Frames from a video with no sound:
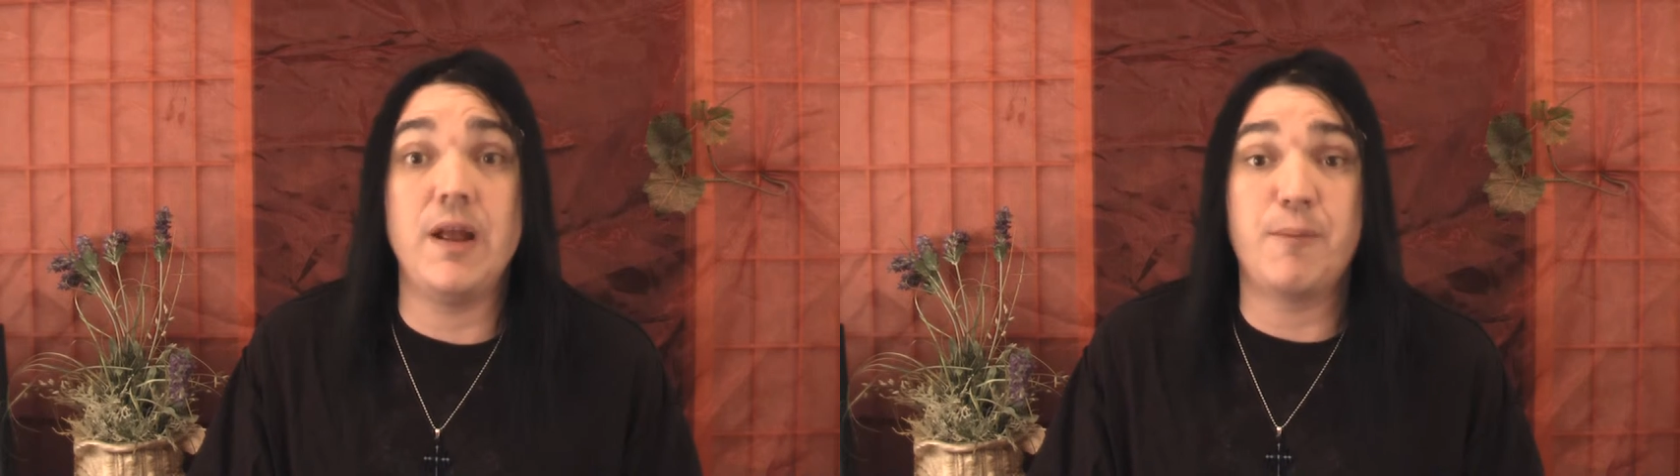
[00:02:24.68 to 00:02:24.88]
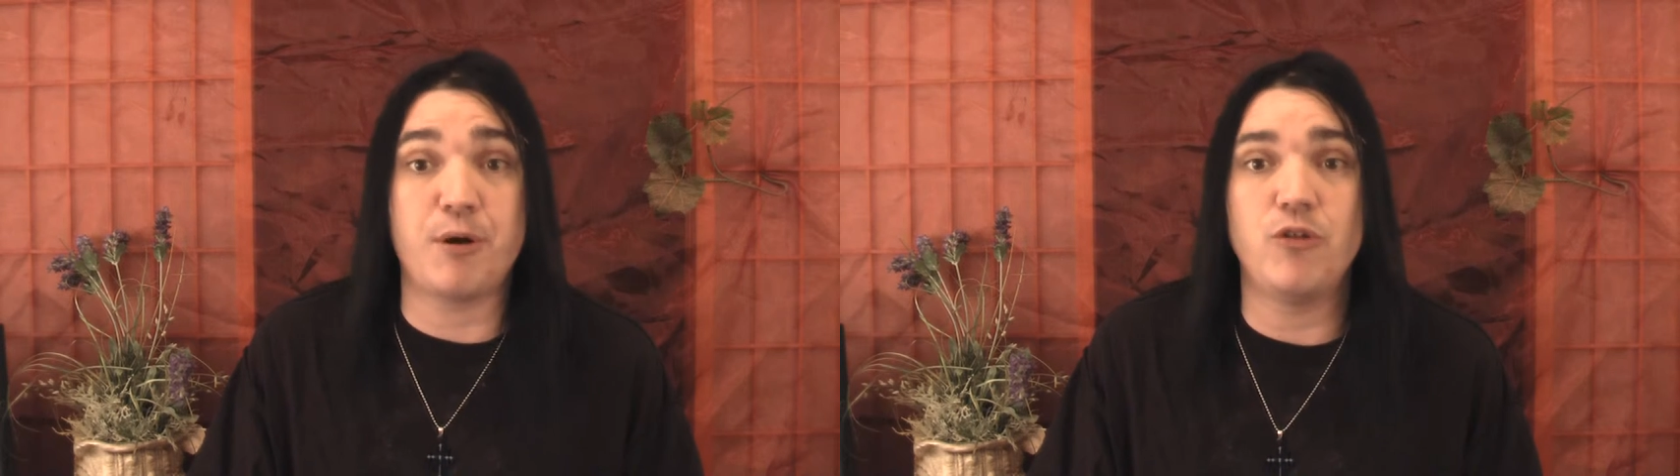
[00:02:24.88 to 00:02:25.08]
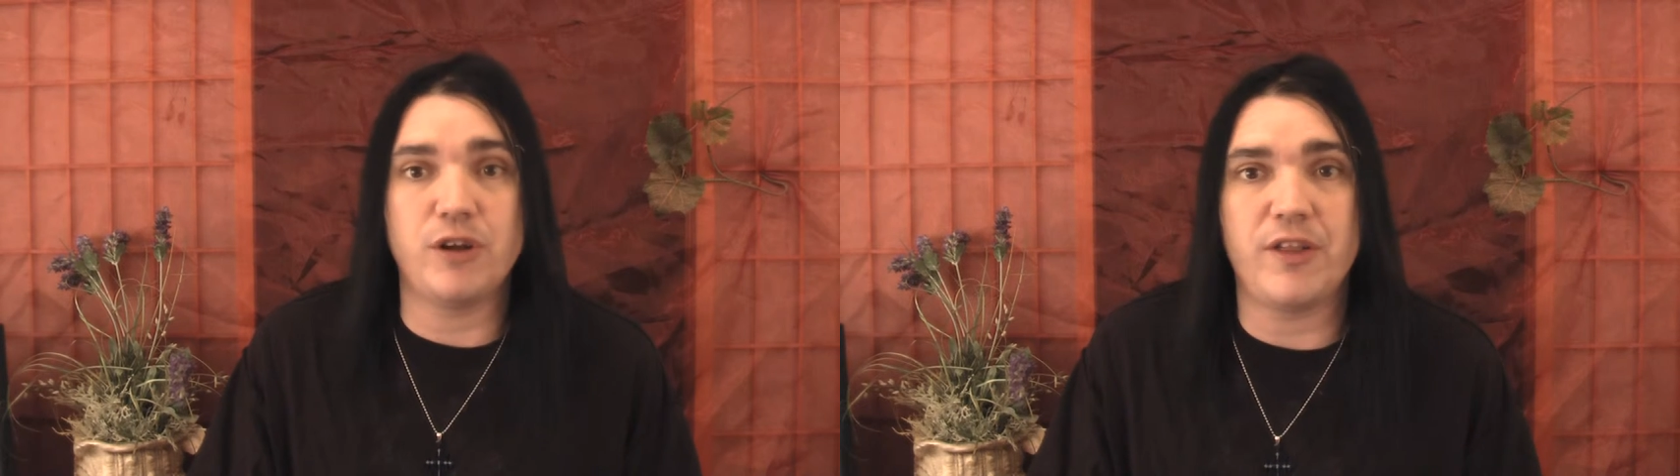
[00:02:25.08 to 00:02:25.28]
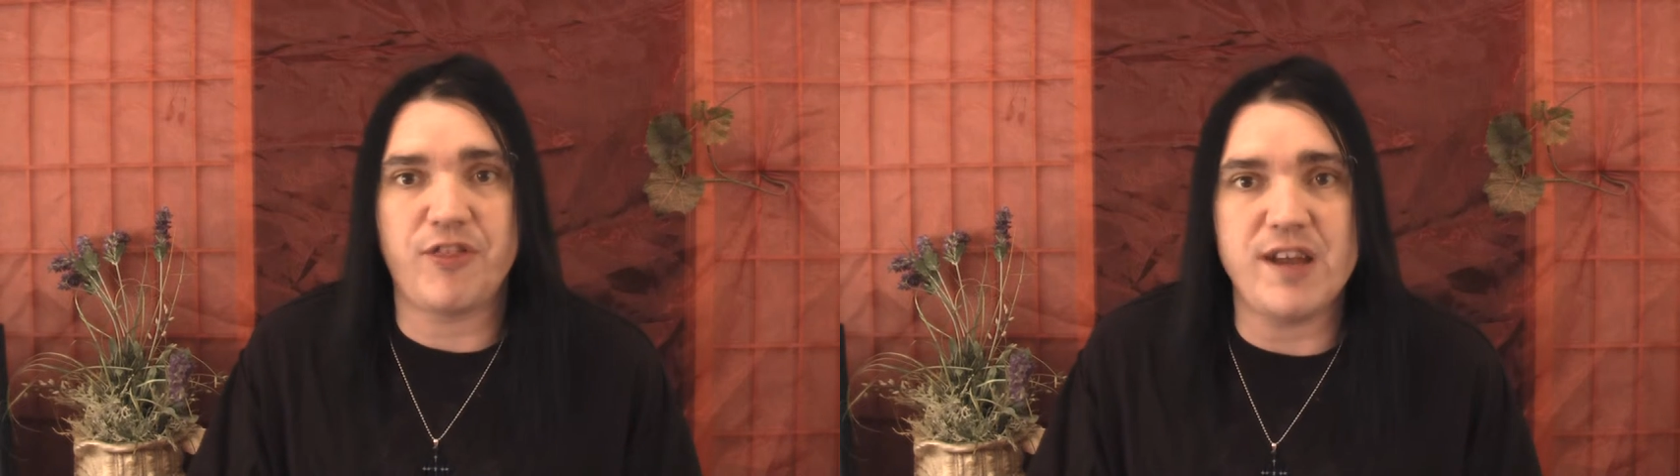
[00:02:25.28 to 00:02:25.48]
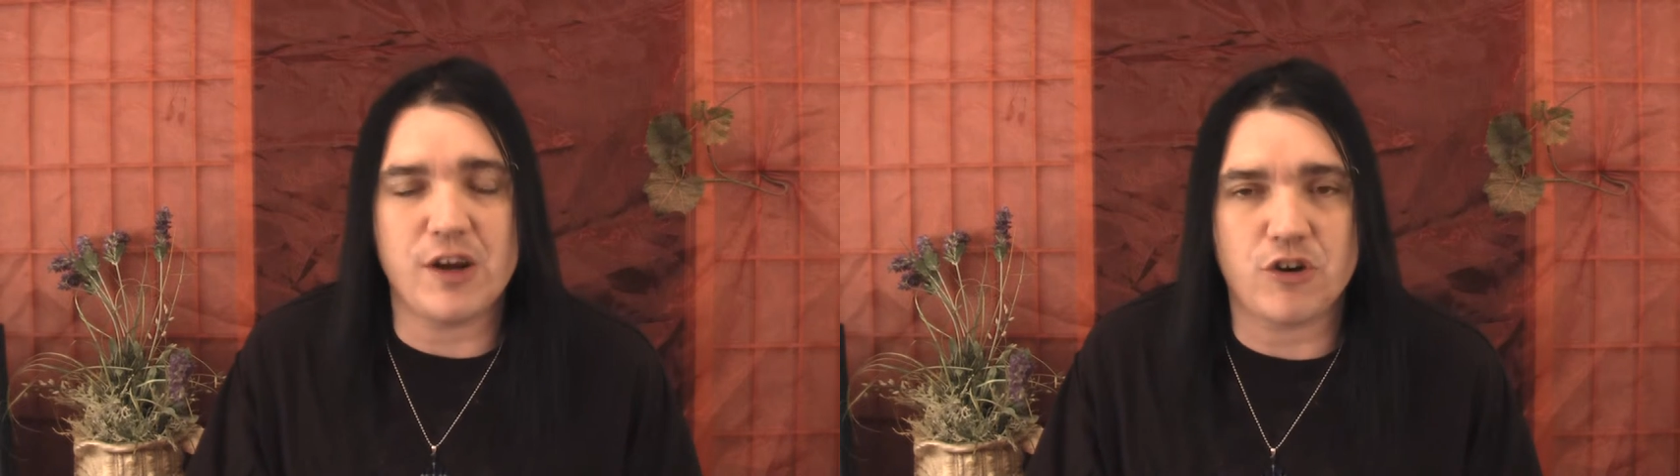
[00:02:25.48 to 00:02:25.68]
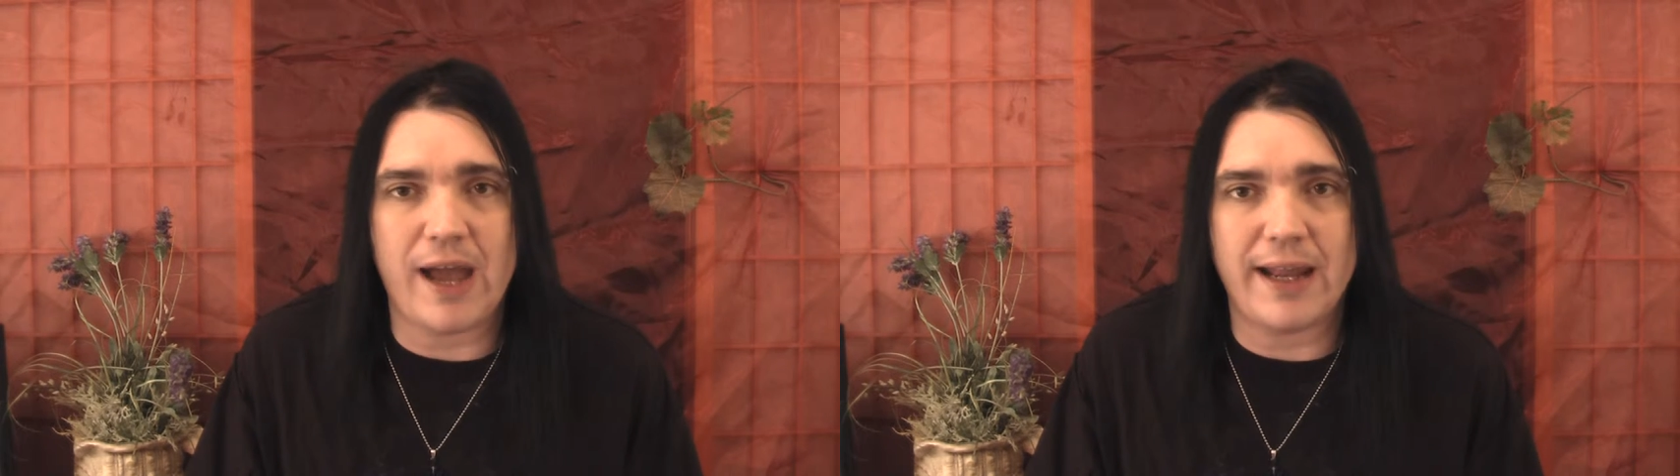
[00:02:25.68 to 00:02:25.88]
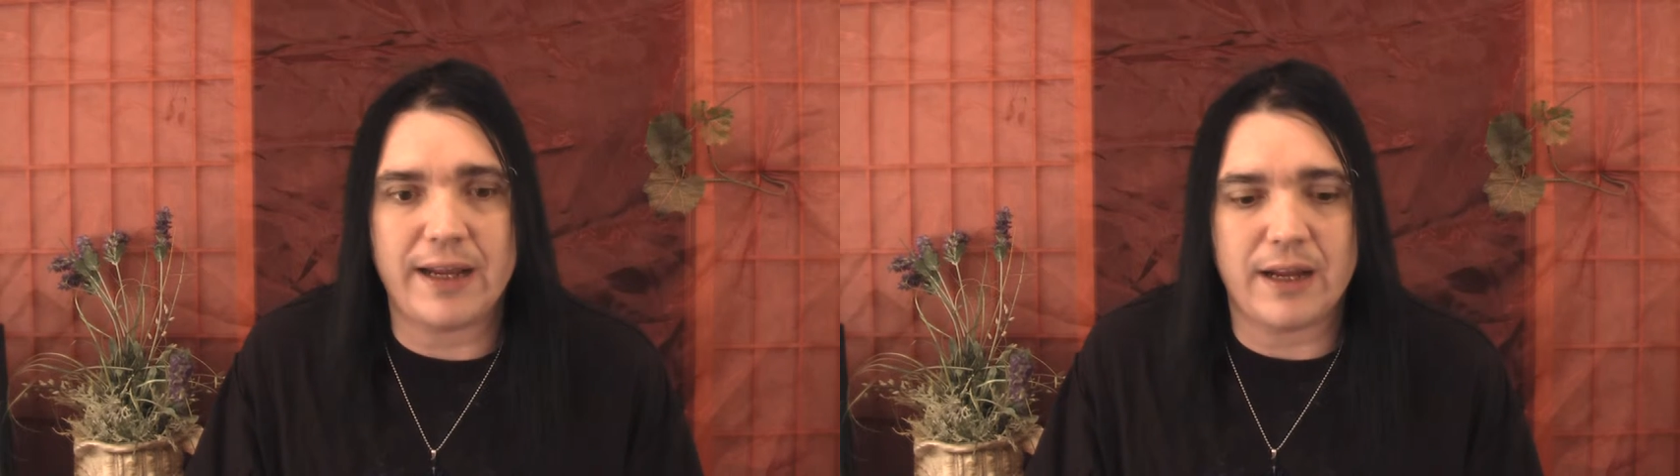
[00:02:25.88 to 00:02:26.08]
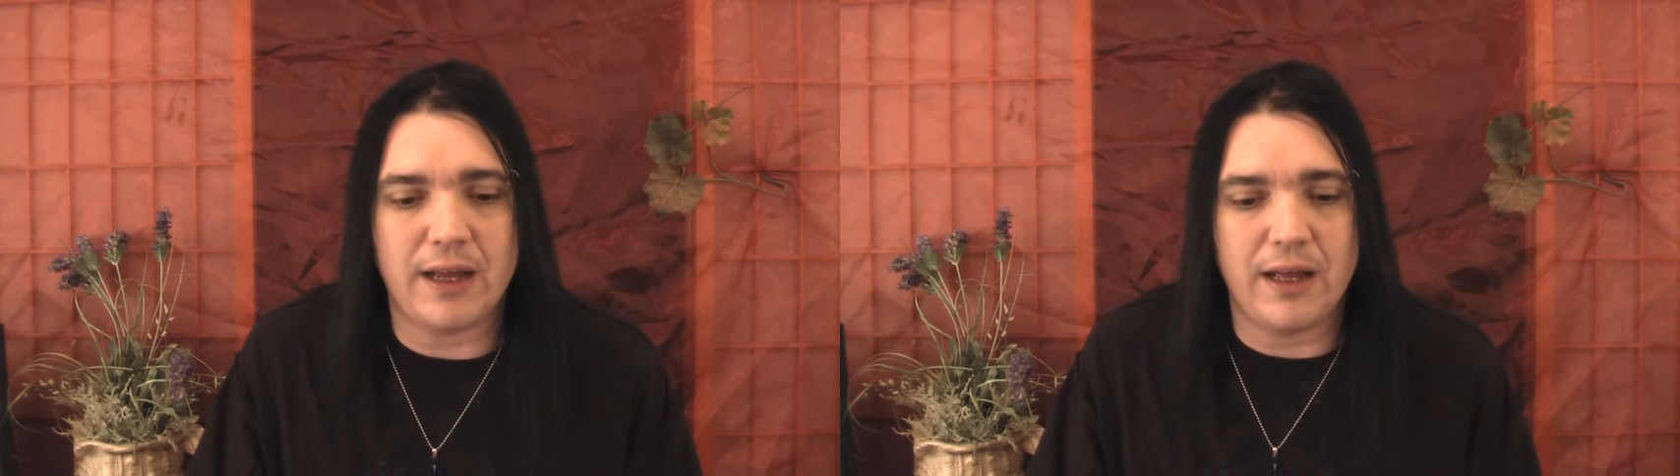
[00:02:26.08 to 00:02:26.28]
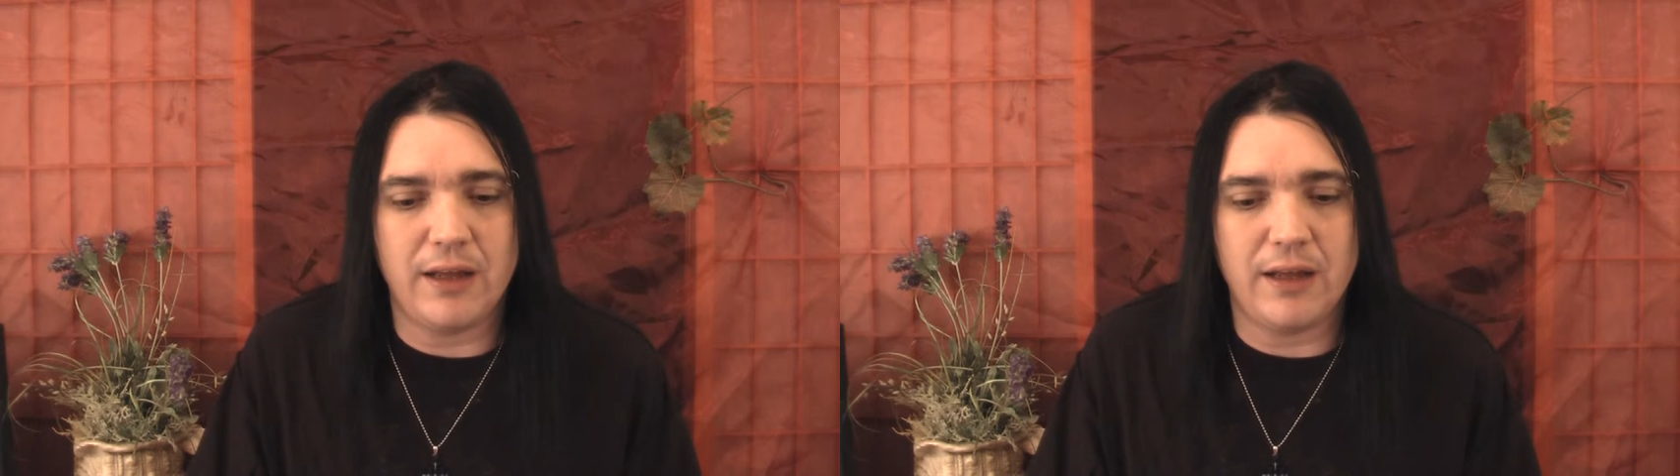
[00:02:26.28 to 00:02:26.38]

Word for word: approaching theocratic uh,